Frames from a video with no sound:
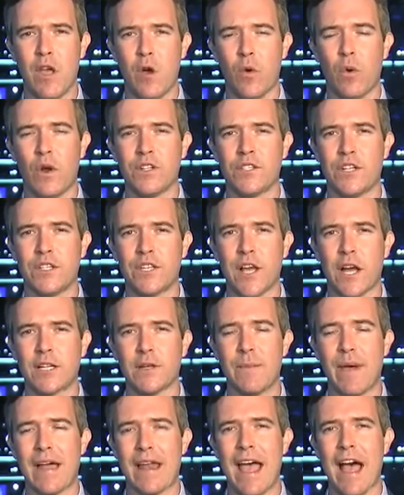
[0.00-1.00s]
when she talked
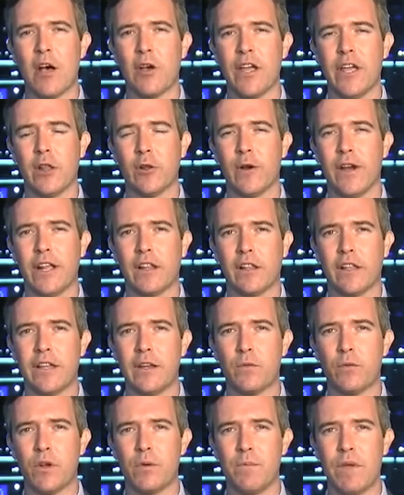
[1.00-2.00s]
about how Hillary
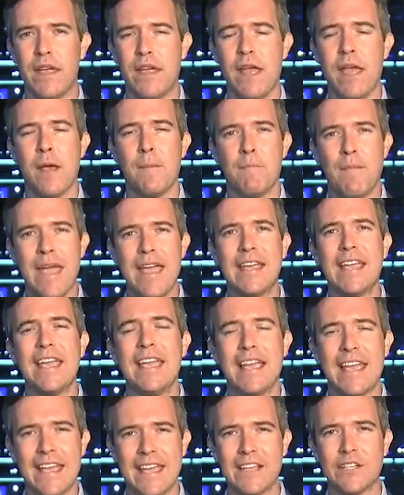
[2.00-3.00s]
Clinton would be
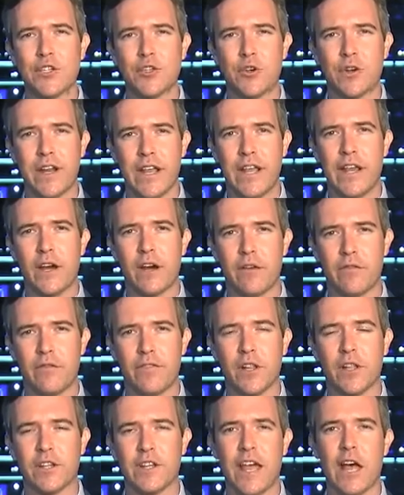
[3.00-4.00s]
making history here in
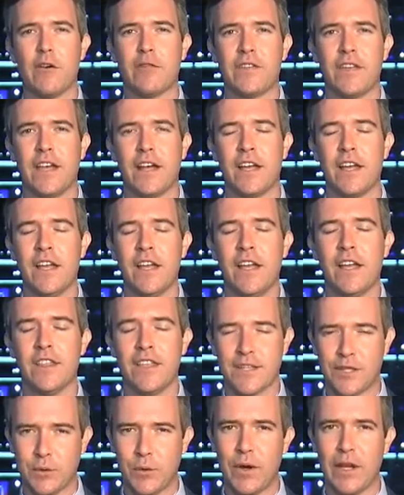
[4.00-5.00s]
Philadelphia
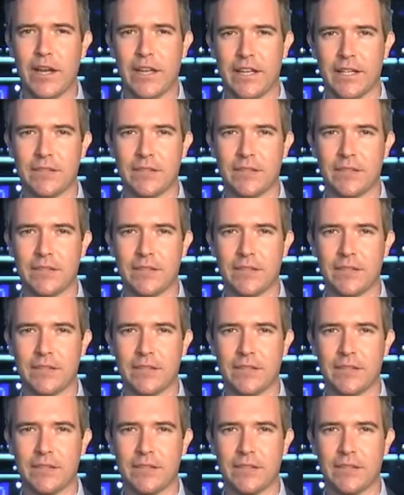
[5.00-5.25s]
this week.